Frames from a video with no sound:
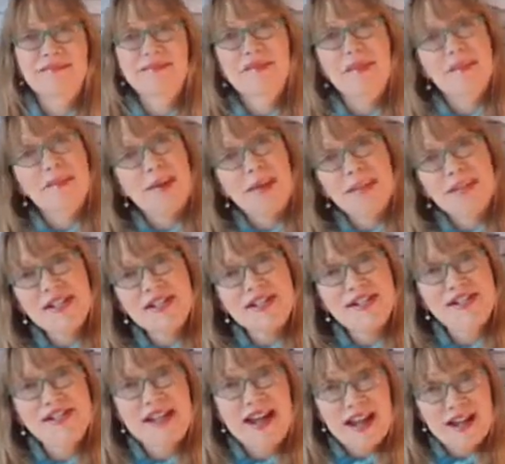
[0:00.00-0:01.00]
but maybe
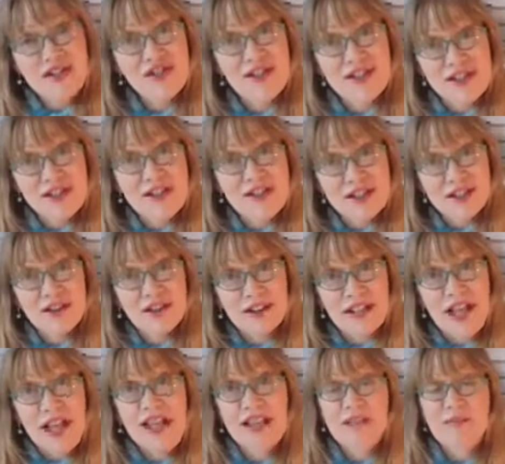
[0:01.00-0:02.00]
it's actually still
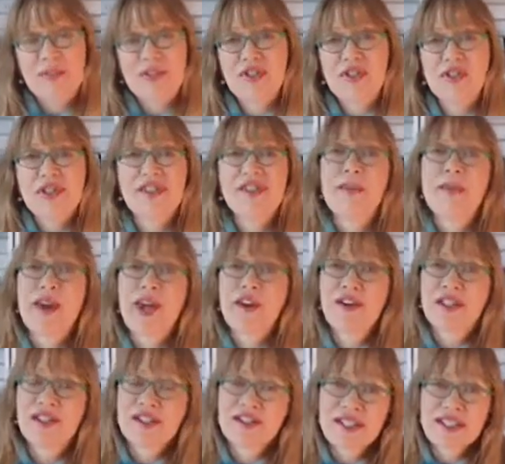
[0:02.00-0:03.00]
light, but just somehow
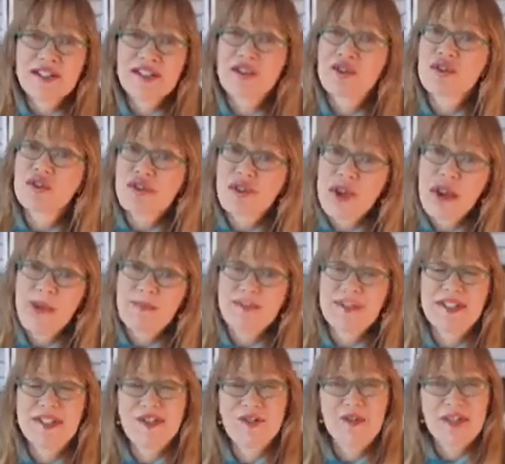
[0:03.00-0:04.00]
condensed or trapped
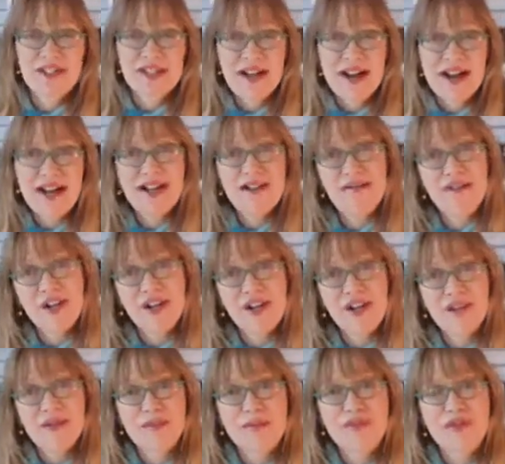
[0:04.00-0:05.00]
into a tiny
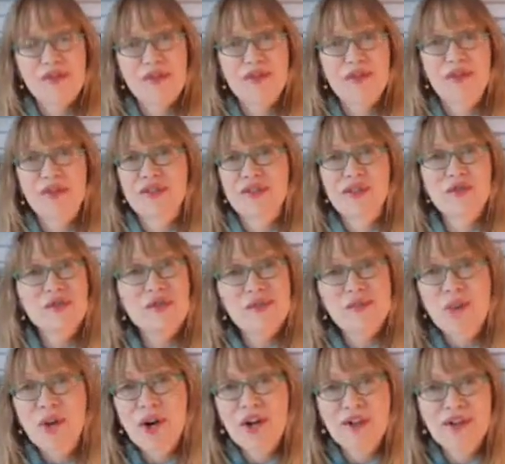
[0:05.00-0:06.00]
volume or circle too
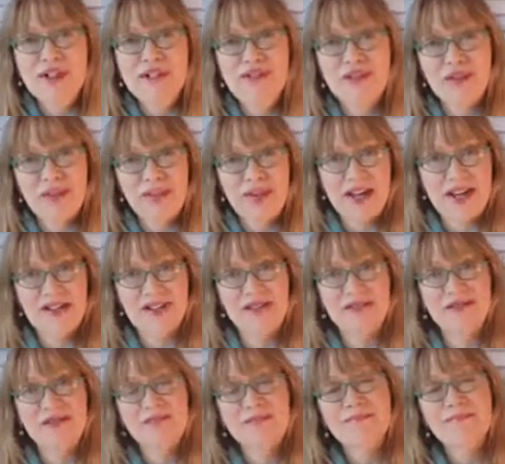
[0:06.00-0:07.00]
small to even imagine.
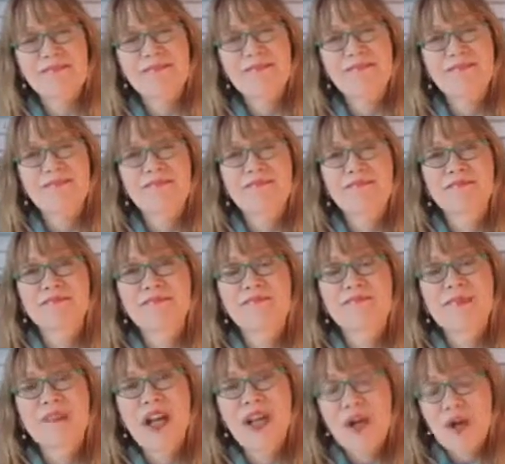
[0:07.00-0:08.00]

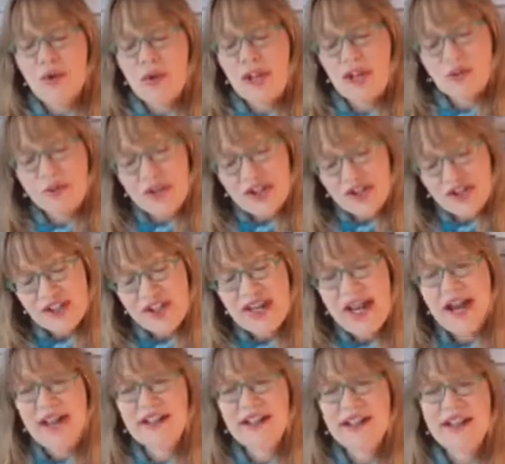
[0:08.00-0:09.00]
Well, I rushed to
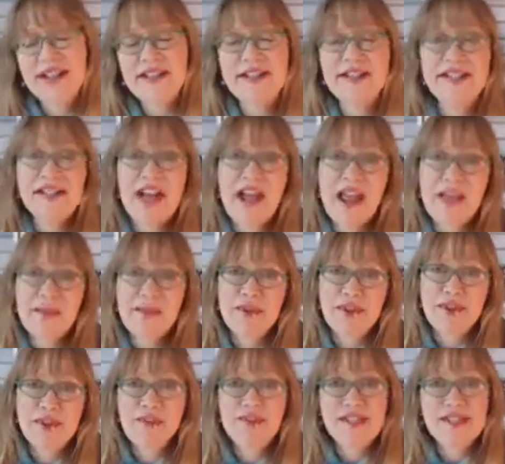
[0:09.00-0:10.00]
calculate the
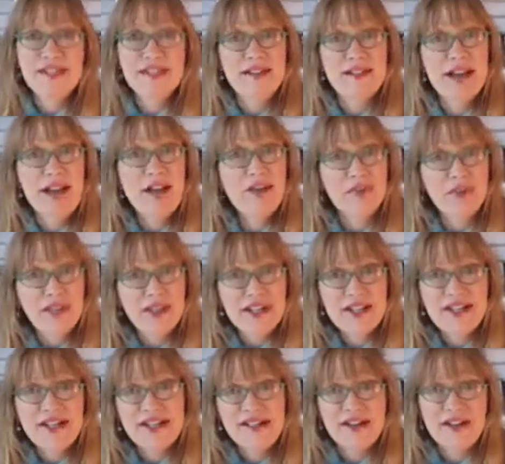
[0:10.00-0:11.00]
diameter of this light
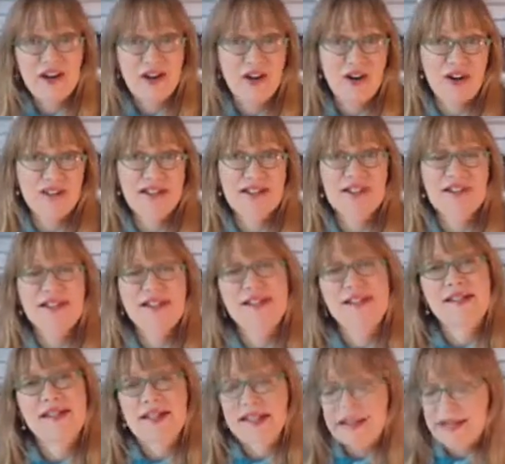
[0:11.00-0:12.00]
ring, as I called it,
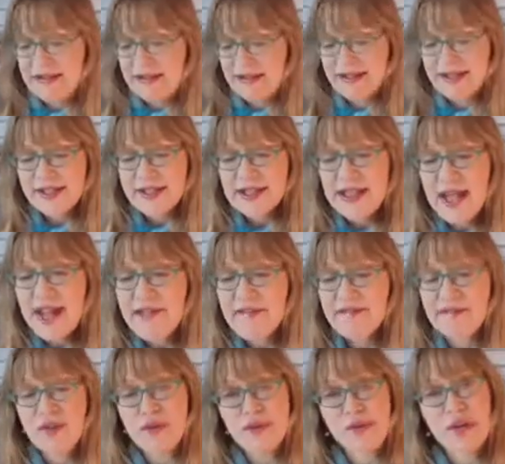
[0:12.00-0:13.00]
this, this light
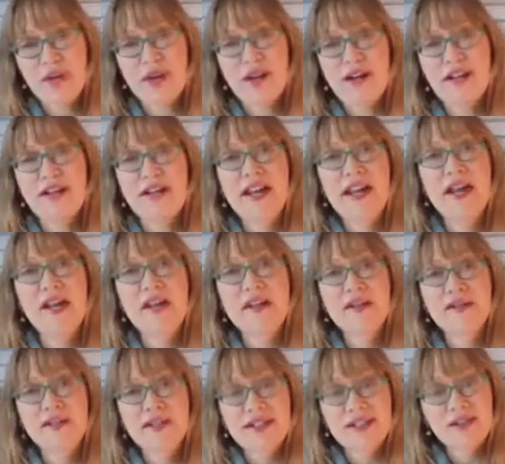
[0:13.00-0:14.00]
photon
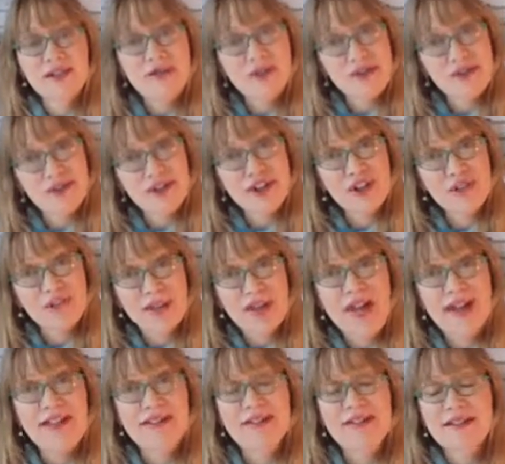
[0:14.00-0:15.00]
held into a circular
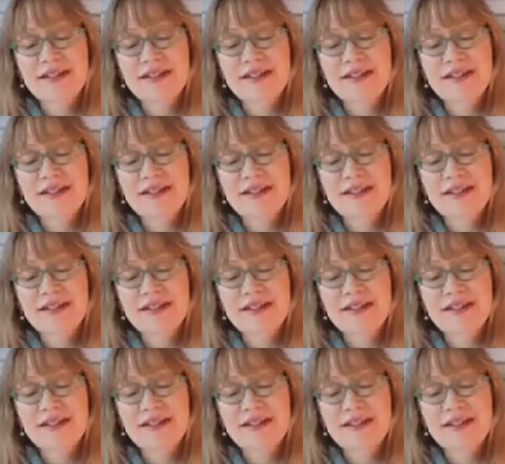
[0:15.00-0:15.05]
path.